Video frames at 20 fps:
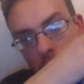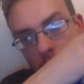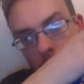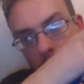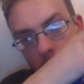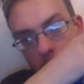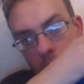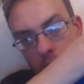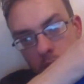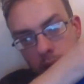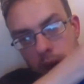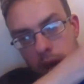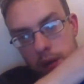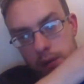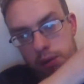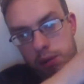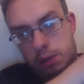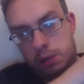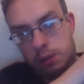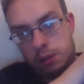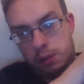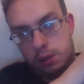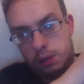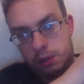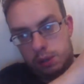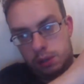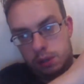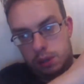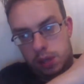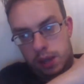House,
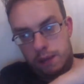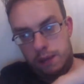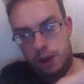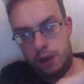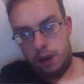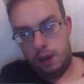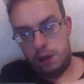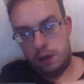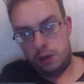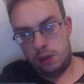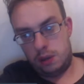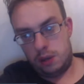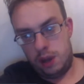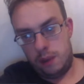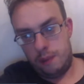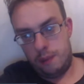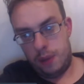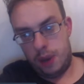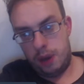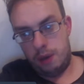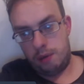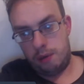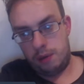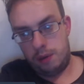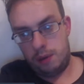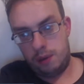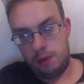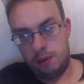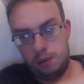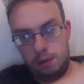11 items for £10,
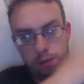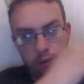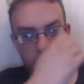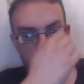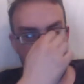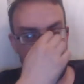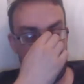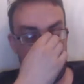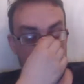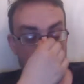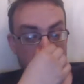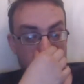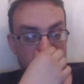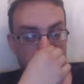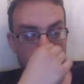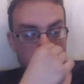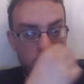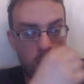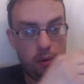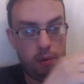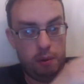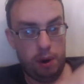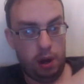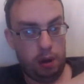but they might only be with